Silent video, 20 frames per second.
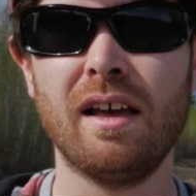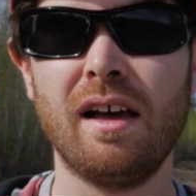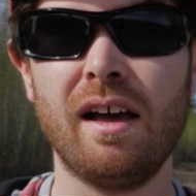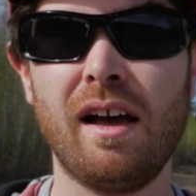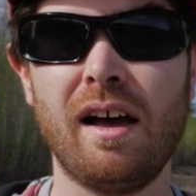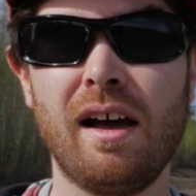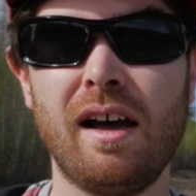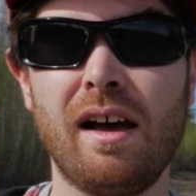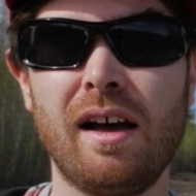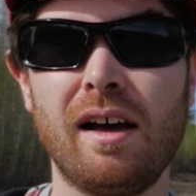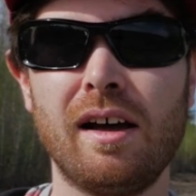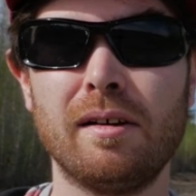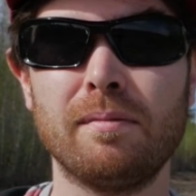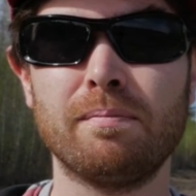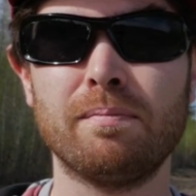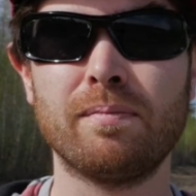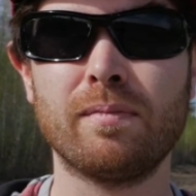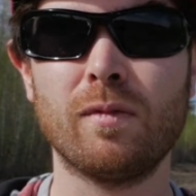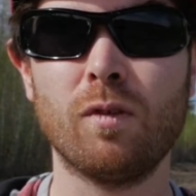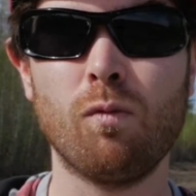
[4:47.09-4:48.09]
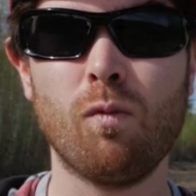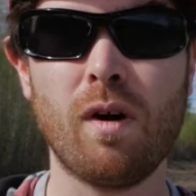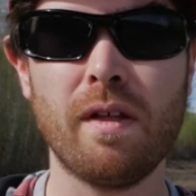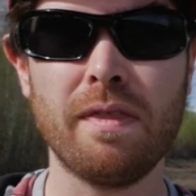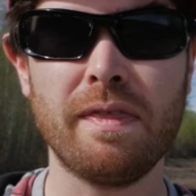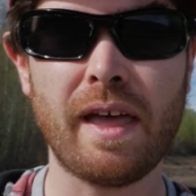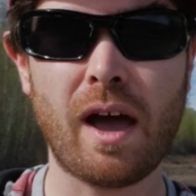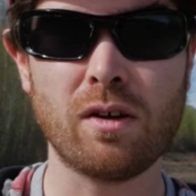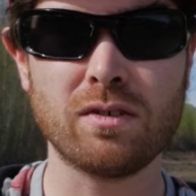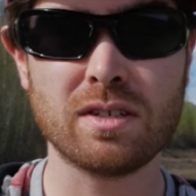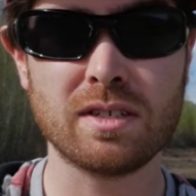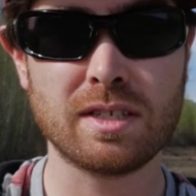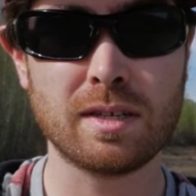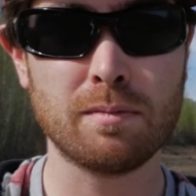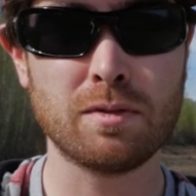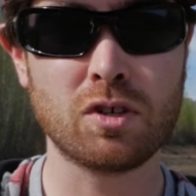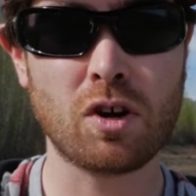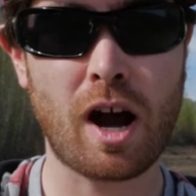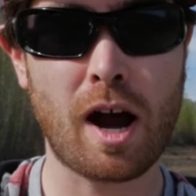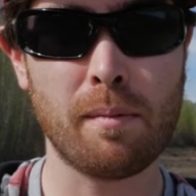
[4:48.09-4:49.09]
1,000
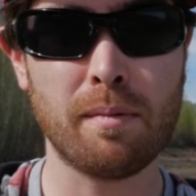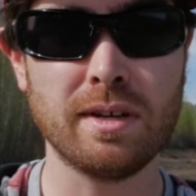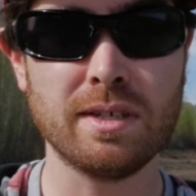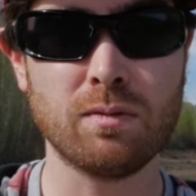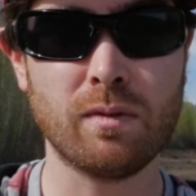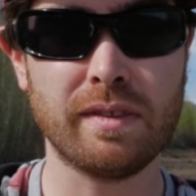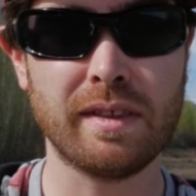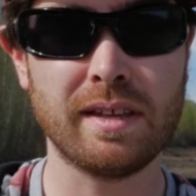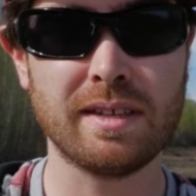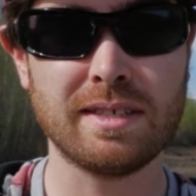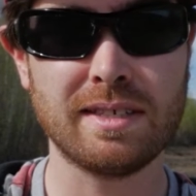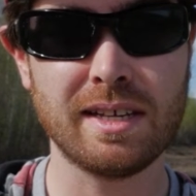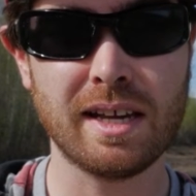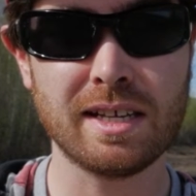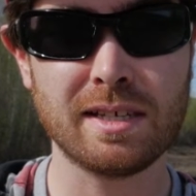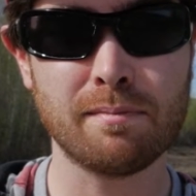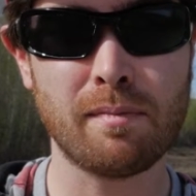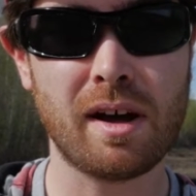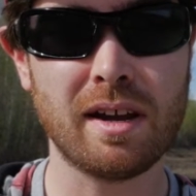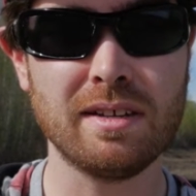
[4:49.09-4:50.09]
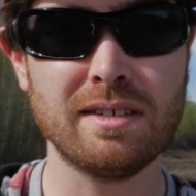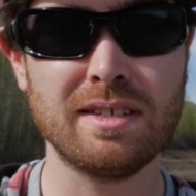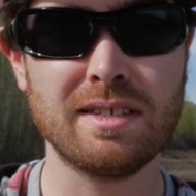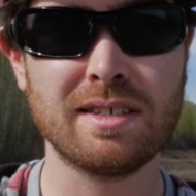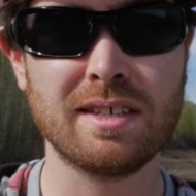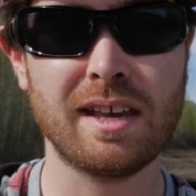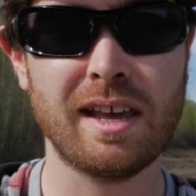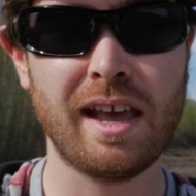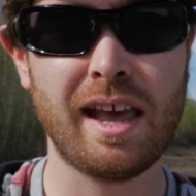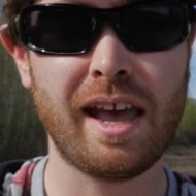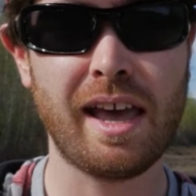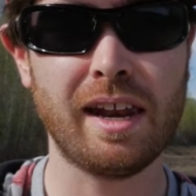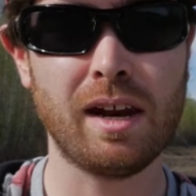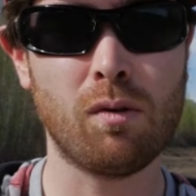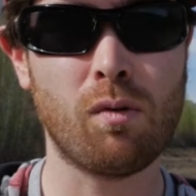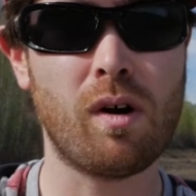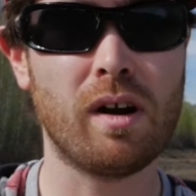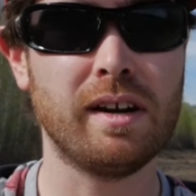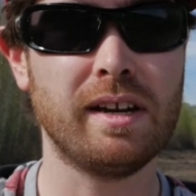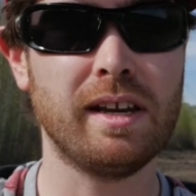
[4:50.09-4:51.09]
subscribers within 6 months, and I
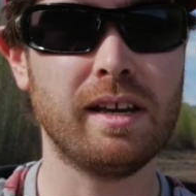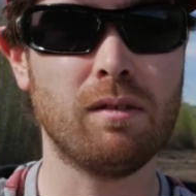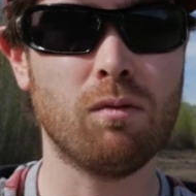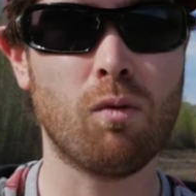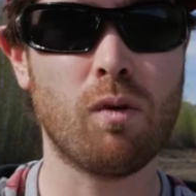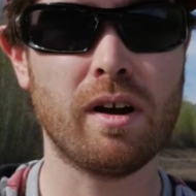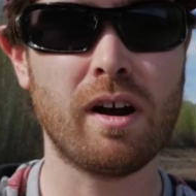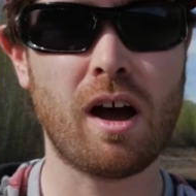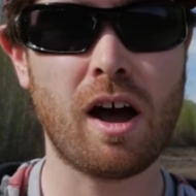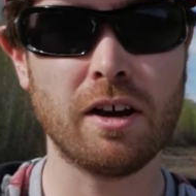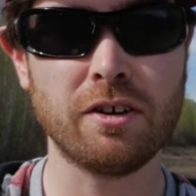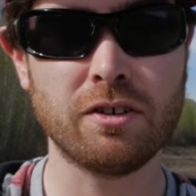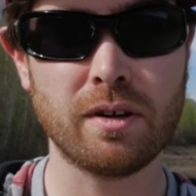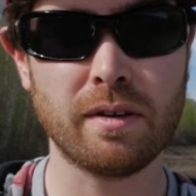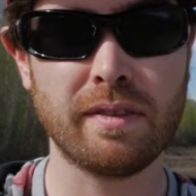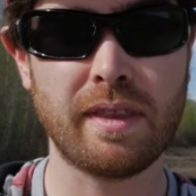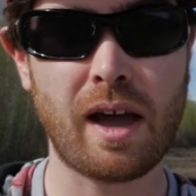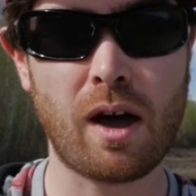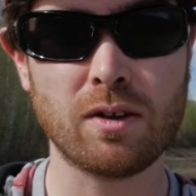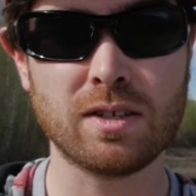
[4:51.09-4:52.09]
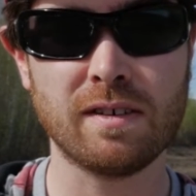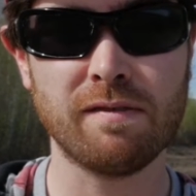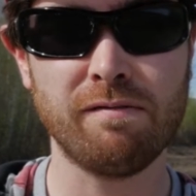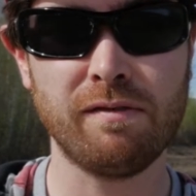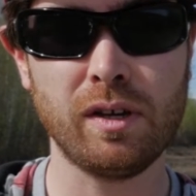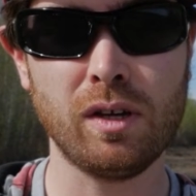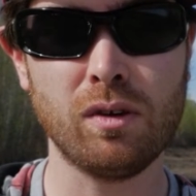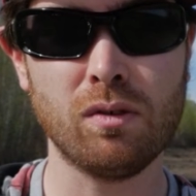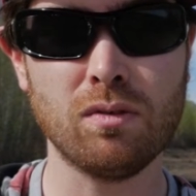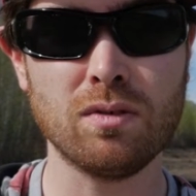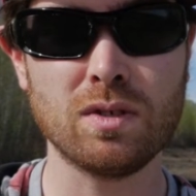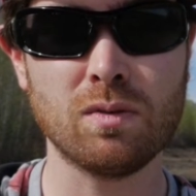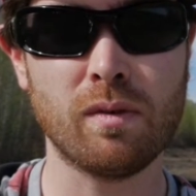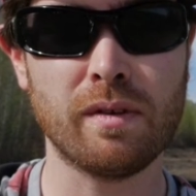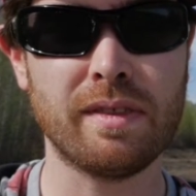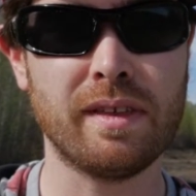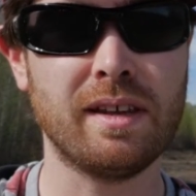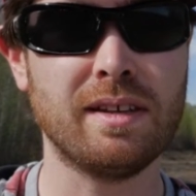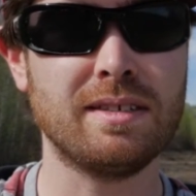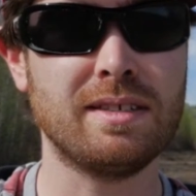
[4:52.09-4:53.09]
wanted to hit 100,000 views
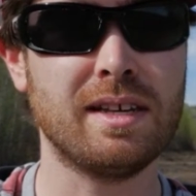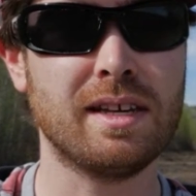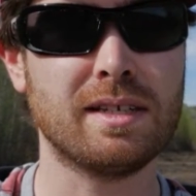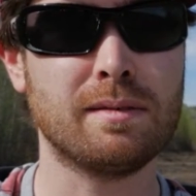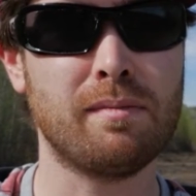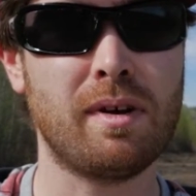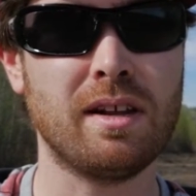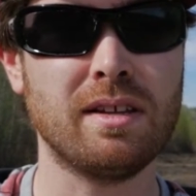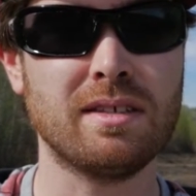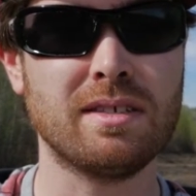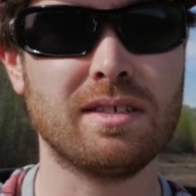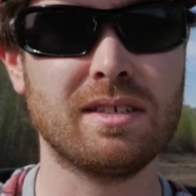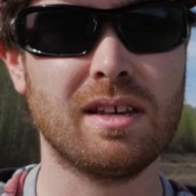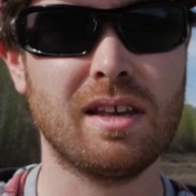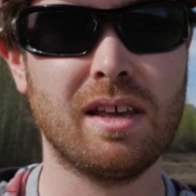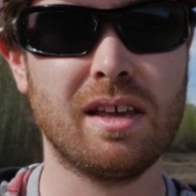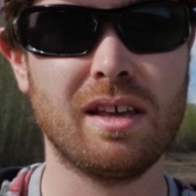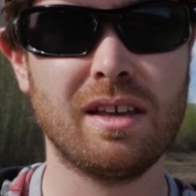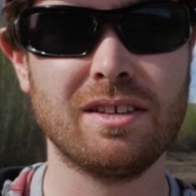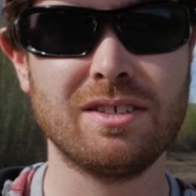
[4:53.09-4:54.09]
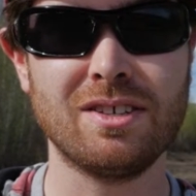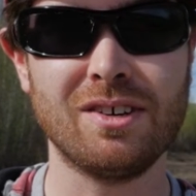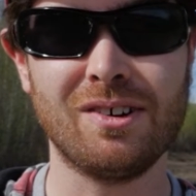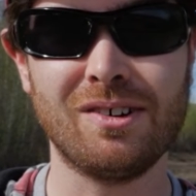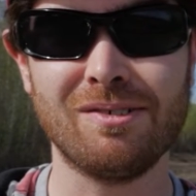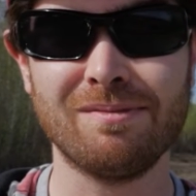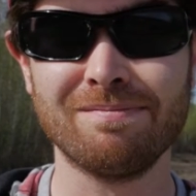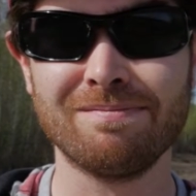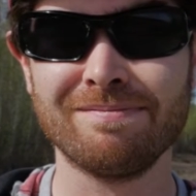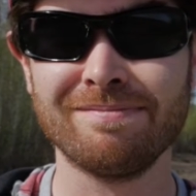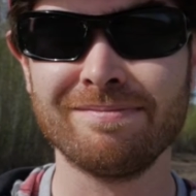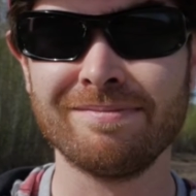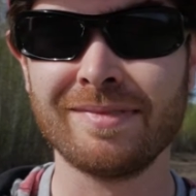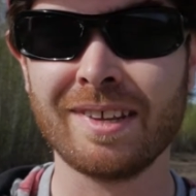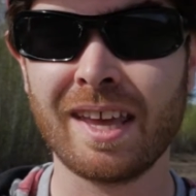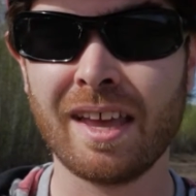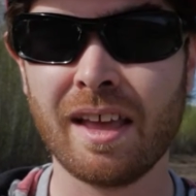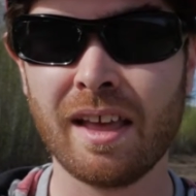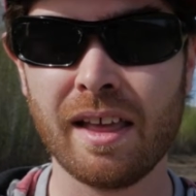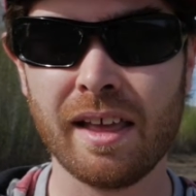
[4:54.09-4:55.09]
within 6 months. So
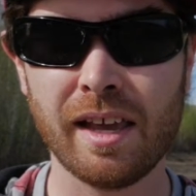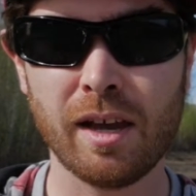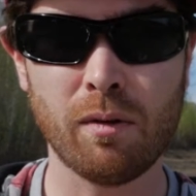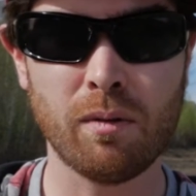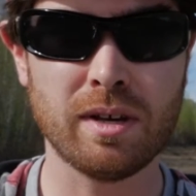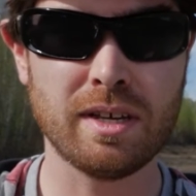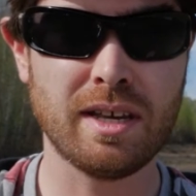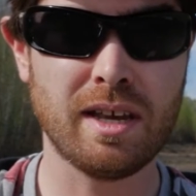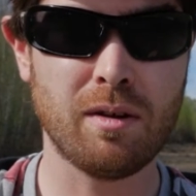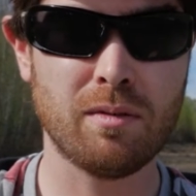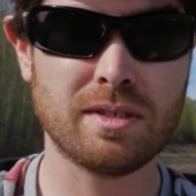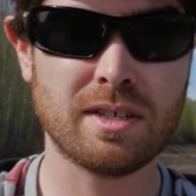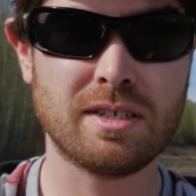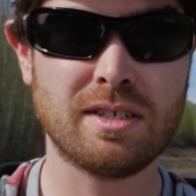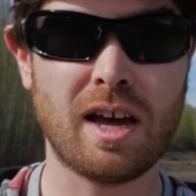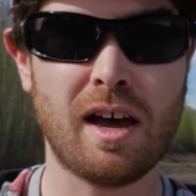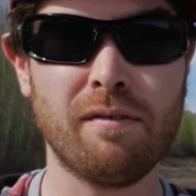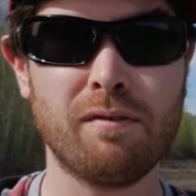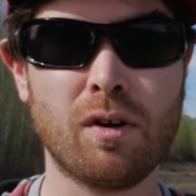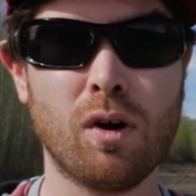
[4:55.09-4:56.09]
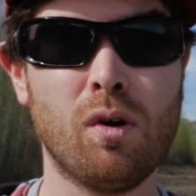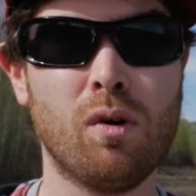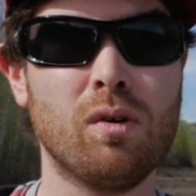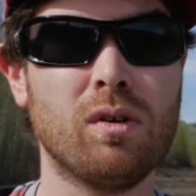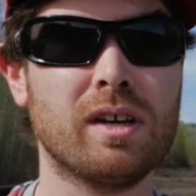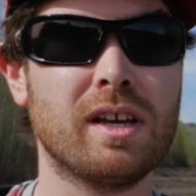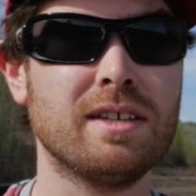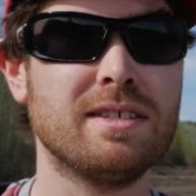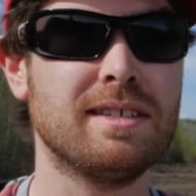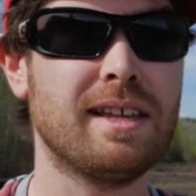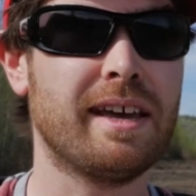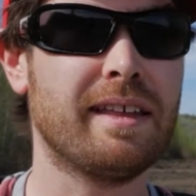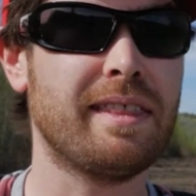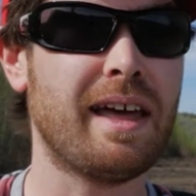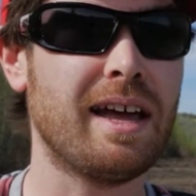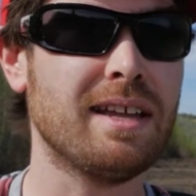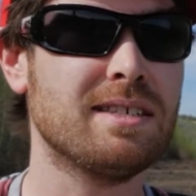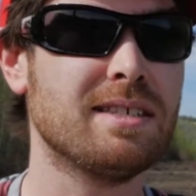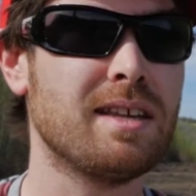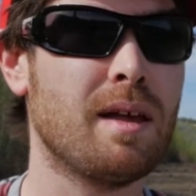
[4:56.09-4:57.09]
it was a tough goal, because like
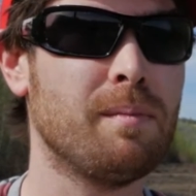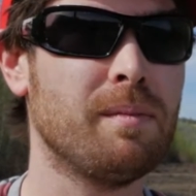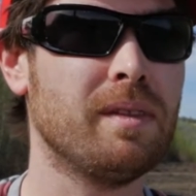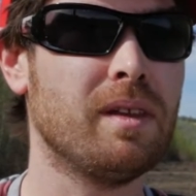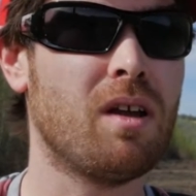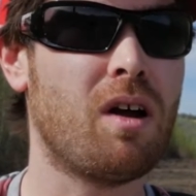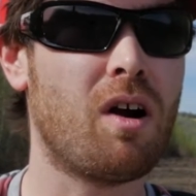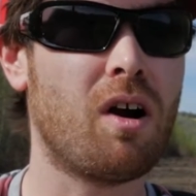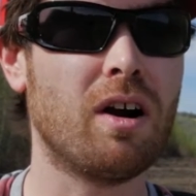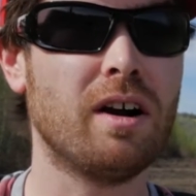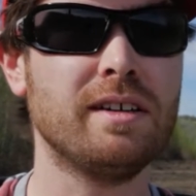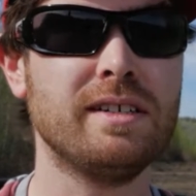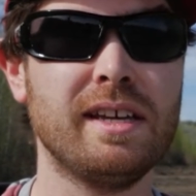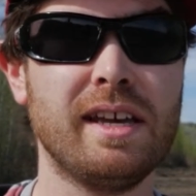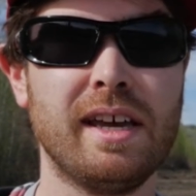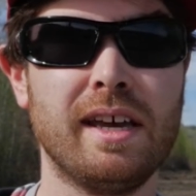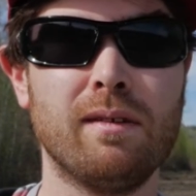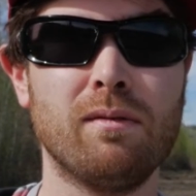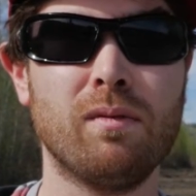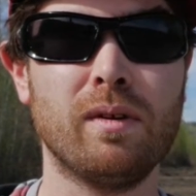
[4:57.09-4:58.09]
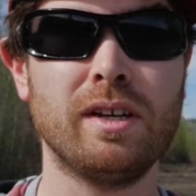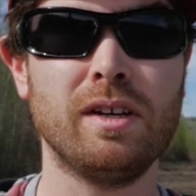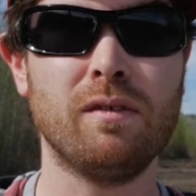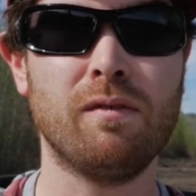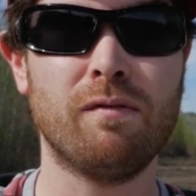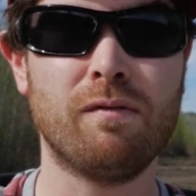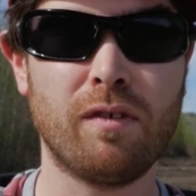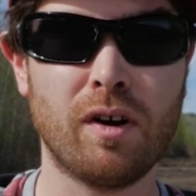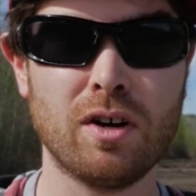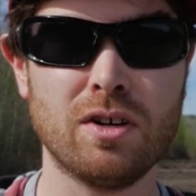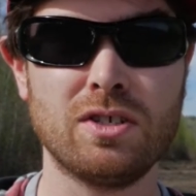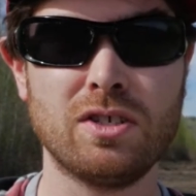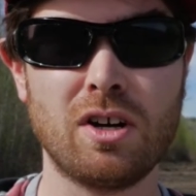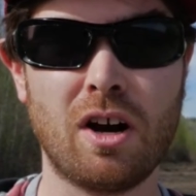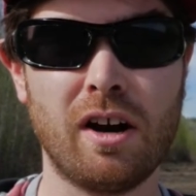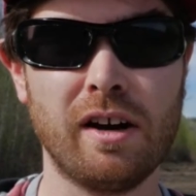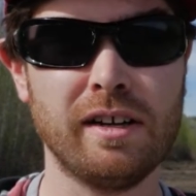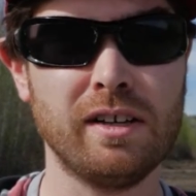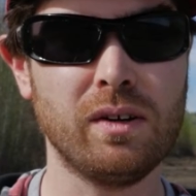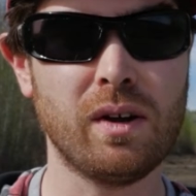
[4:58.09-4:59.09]
that's something hard to hit when you first
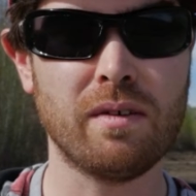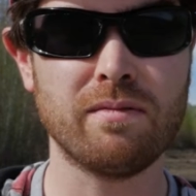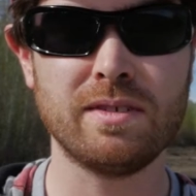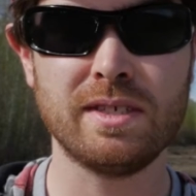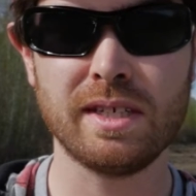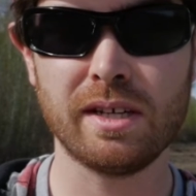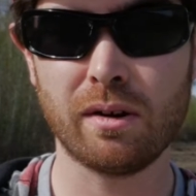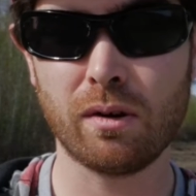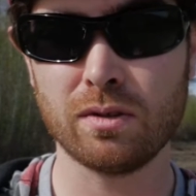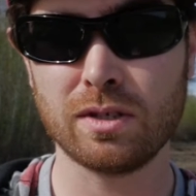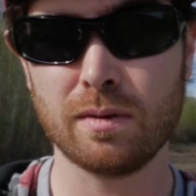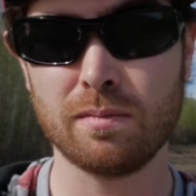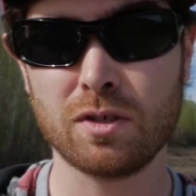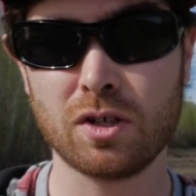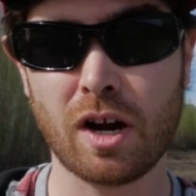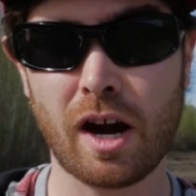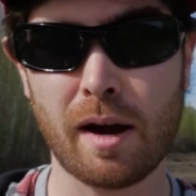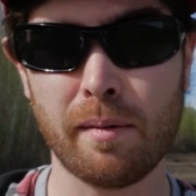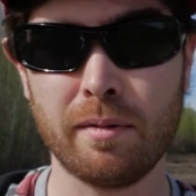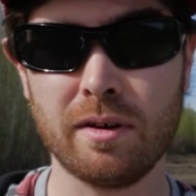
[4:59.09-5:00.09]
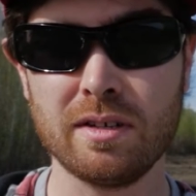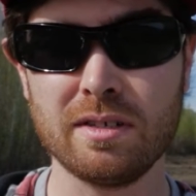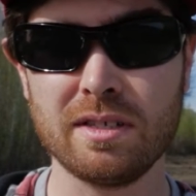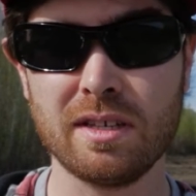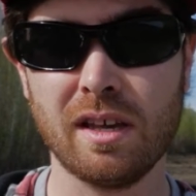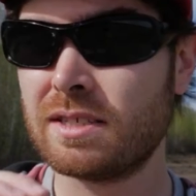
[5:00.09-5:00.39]
start and you have 0 subscribers.